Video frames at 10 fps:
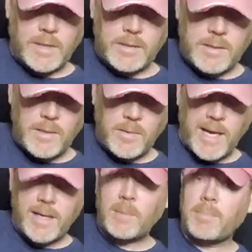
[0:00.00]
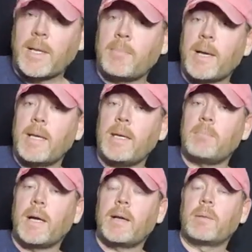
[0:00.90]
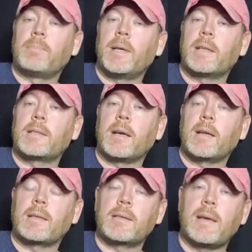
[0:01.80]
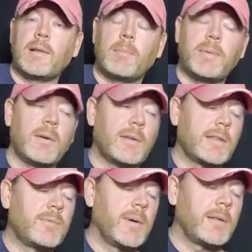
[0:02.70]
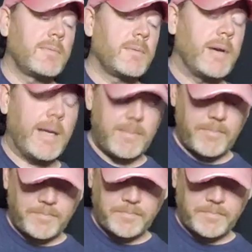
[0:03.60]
So I could play my E minor pentatonic scale up here on the 12th fret,